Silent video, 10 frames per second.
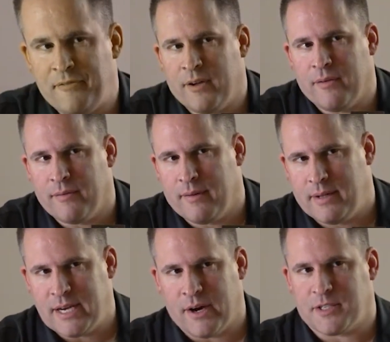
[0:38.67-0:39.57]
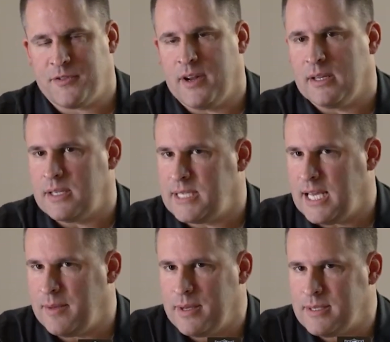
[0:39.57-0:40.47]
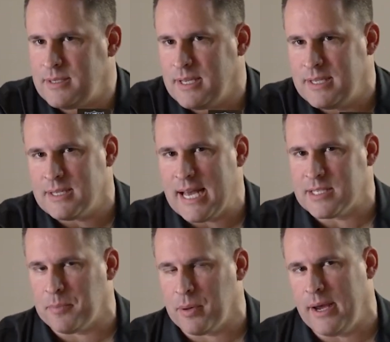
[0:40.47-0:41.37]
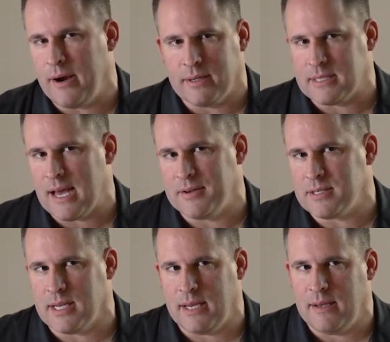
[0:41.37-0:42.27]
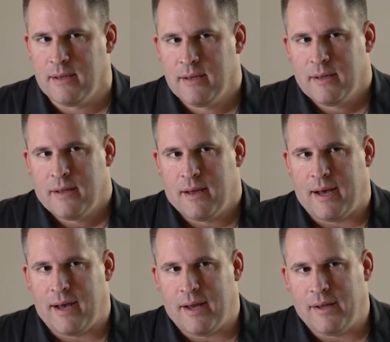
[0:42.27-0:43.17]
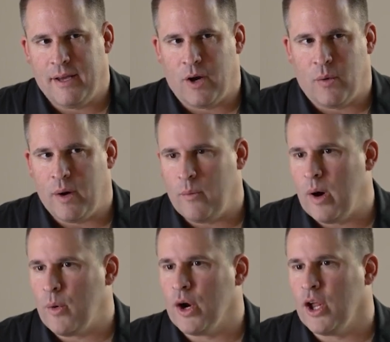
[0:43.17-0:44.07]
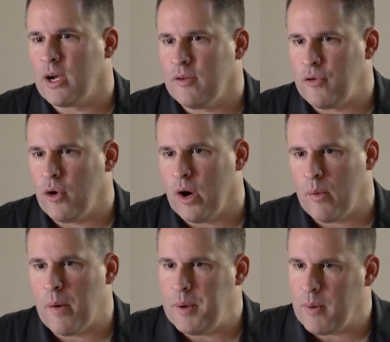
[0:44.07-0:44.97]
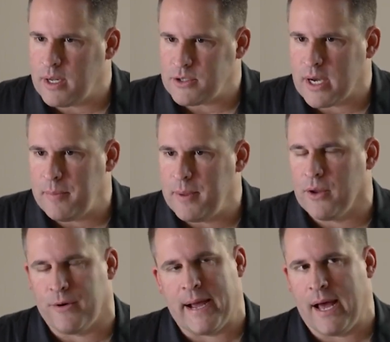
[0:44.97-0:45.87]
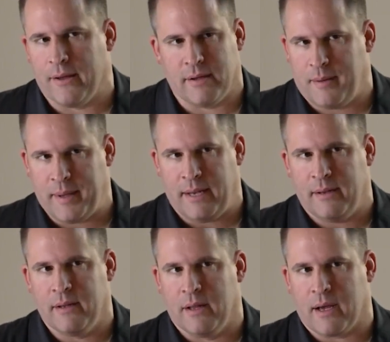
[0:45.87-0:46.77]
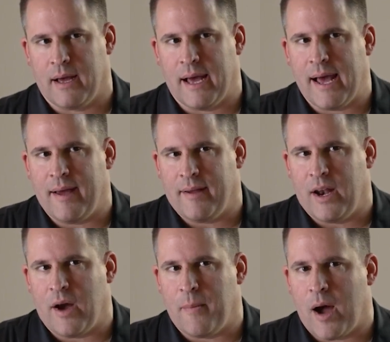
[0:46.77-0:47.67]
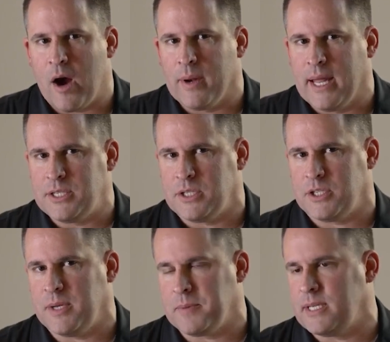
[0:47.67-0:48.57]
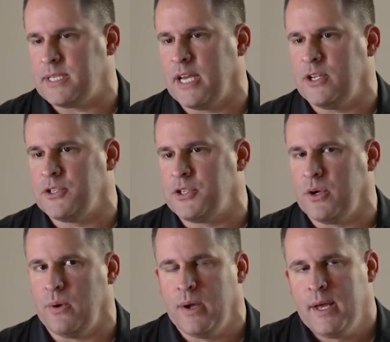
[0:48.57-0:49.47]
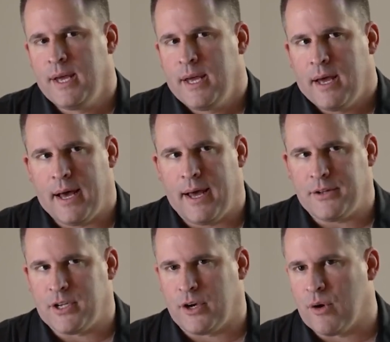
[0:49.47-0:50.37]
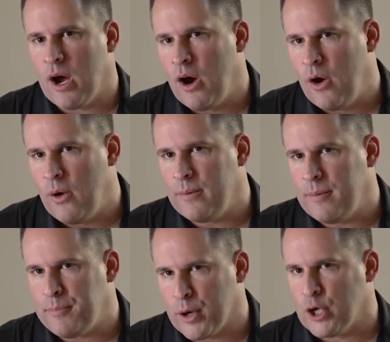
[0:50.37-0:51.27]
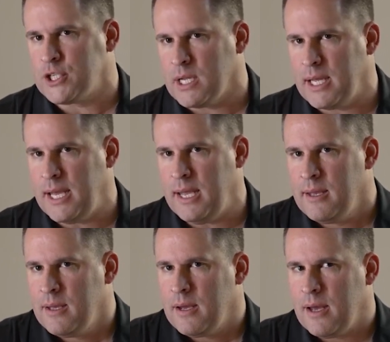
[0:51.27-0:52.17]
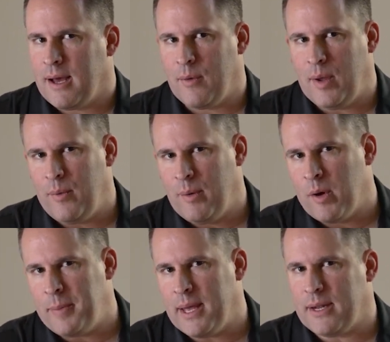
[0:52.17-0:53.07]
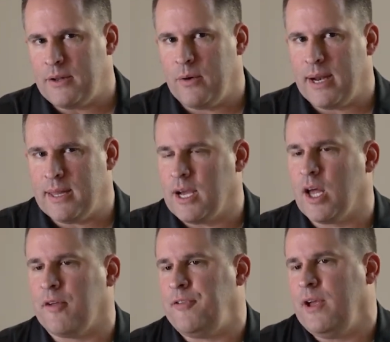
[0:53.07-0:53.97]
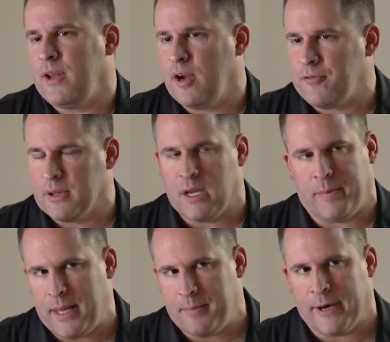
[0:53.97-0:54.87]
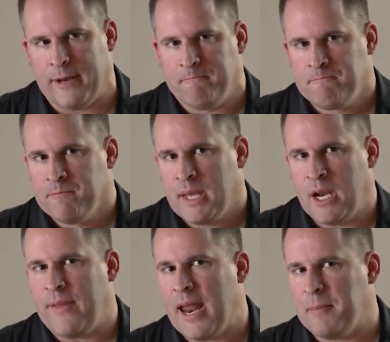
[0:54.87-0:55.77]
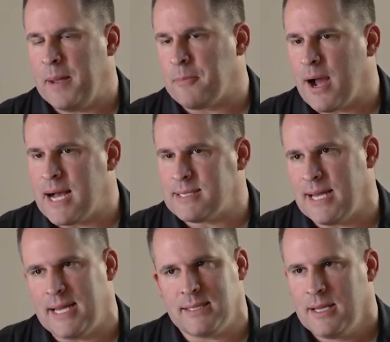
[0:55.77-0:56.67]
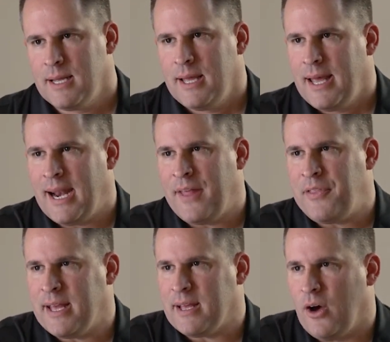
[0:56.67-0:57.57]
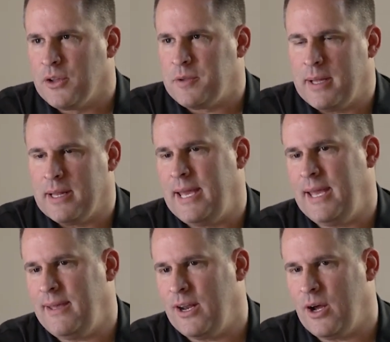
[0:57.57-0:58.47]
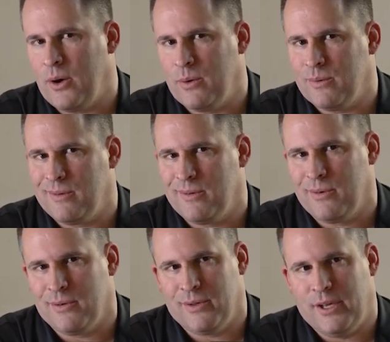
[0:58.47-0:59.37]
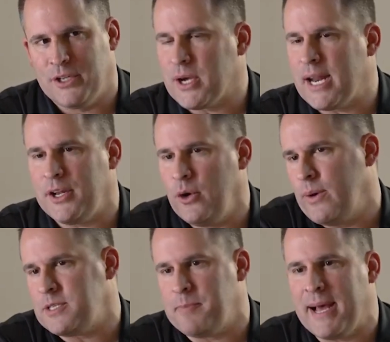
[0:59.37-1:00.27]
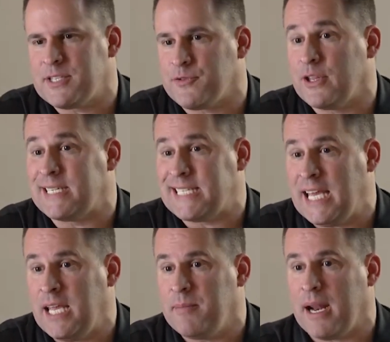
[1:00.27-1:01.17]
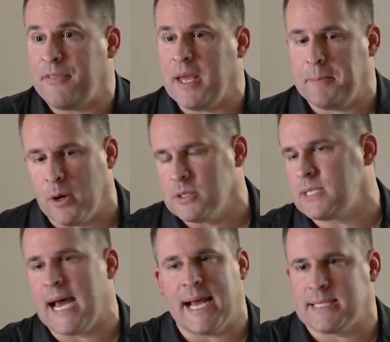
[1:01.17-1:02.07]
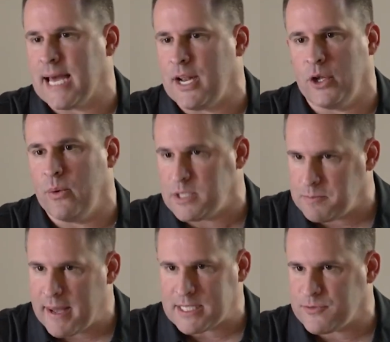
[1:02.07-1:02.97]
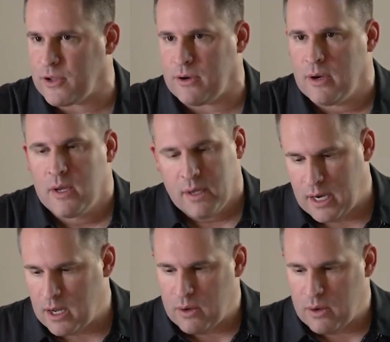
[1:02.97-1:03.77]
I feel Derek's fit on the team is as a player is obviously what we're looking for and what we want to try to build around. I mean, our relationship continues to grow personally. We won't be able to do anything on the field here for a little bit, but, you know, that'll be a process. And I think ultimately, you know, you try to do what's best for the team. And I think both sides got to do what's best for, you